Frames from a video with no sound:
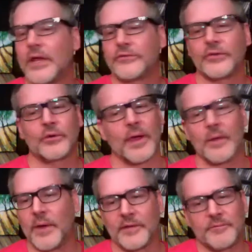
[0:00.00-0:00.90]
It's a great
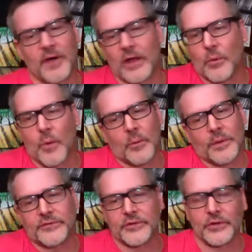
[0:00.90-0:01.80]
way to follow what
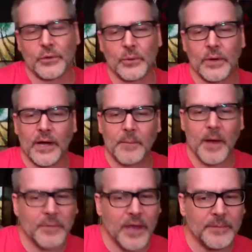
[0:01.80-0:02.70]
we do, um,
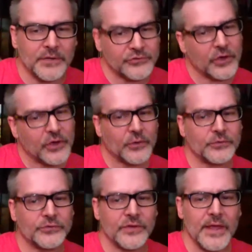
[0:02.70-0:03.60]
upcoming shows,